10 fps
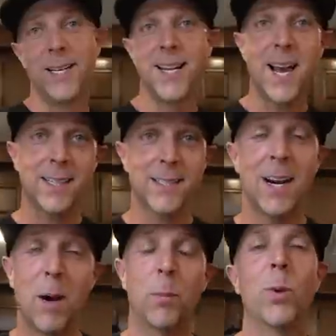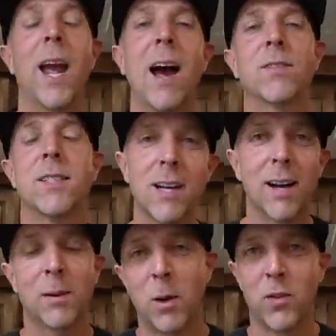Next up, we have to
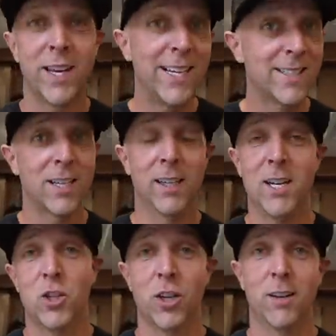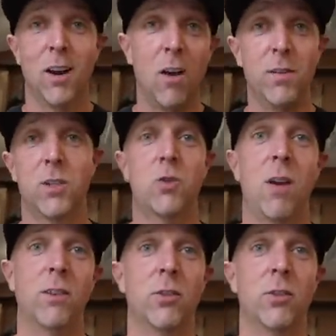talk about the insulation of this travel